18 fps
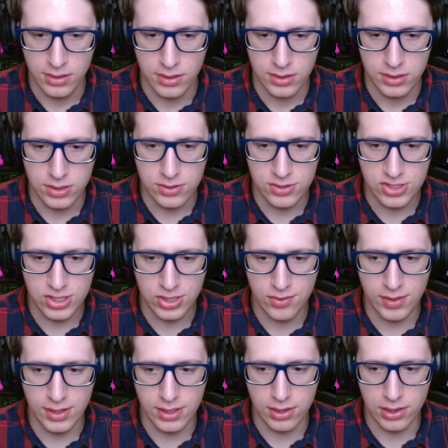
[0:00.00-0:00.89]
Used to
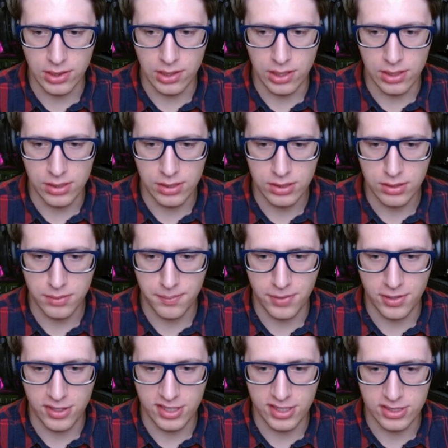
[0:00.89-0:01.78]
create long
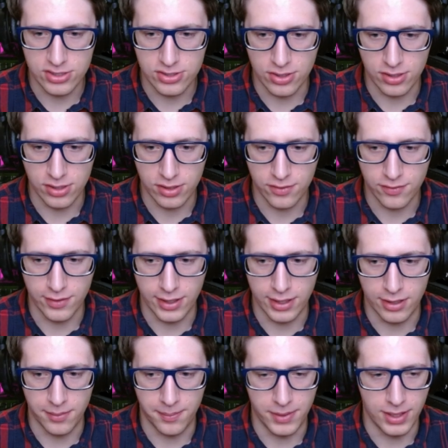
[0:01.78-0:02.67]
burning dark
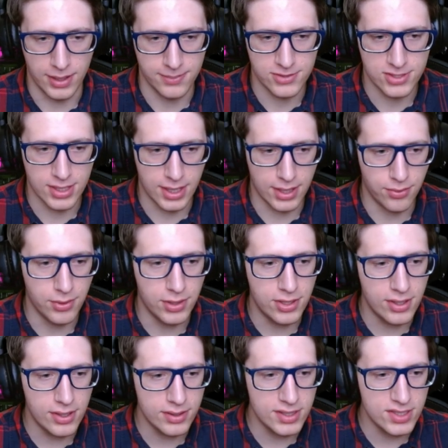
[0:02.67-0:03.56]
fire bombs. I
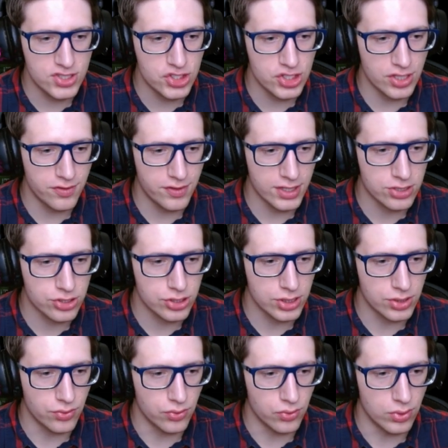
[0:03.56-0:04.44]
wonder how this stuff
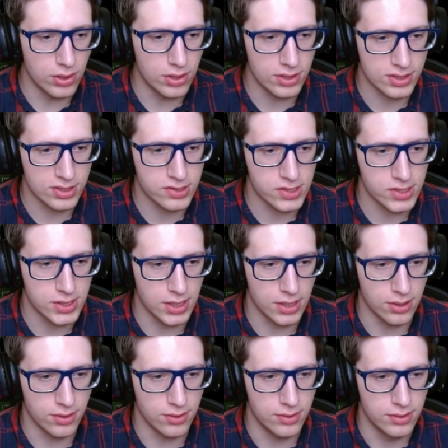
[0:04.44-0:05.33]
actually works
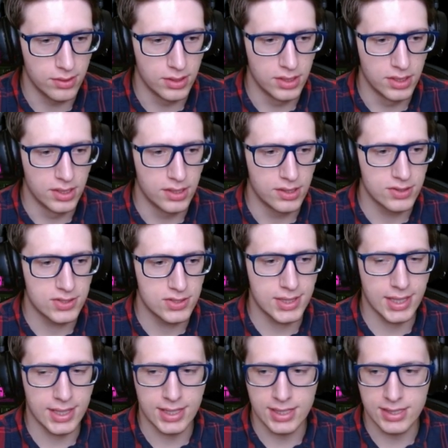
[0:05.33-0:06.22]
though.
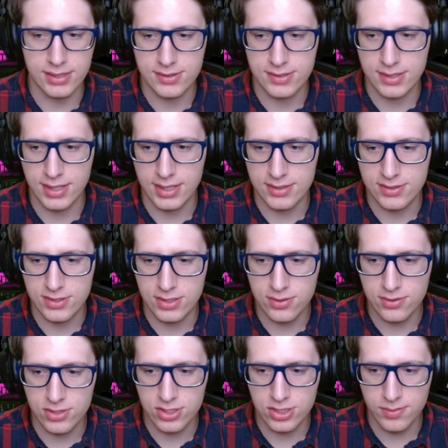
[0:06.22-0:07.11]
So like it's it's
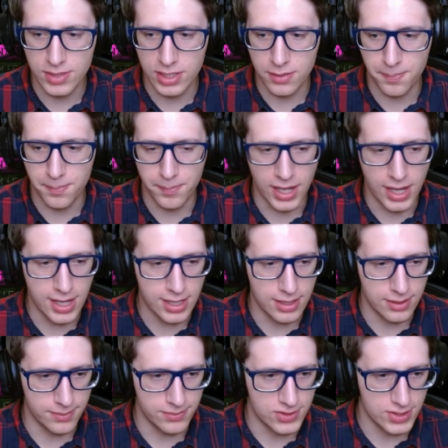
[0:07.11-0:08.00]
used to make
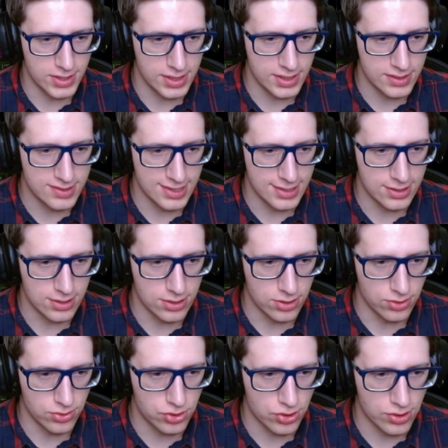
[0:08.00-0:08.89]
bombs. Is it
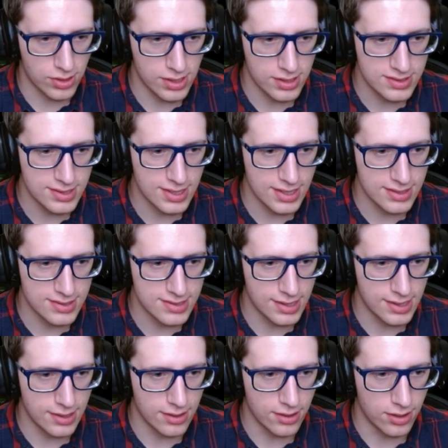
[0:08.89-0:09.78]
neutrons that
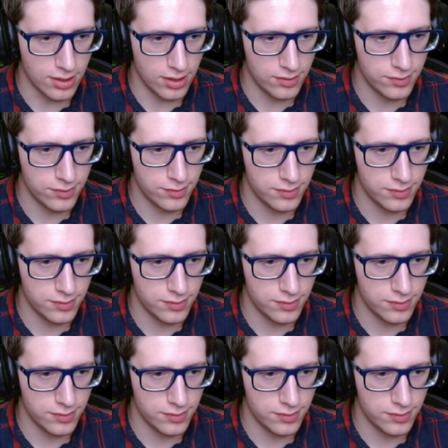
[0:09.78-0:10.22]
set it off?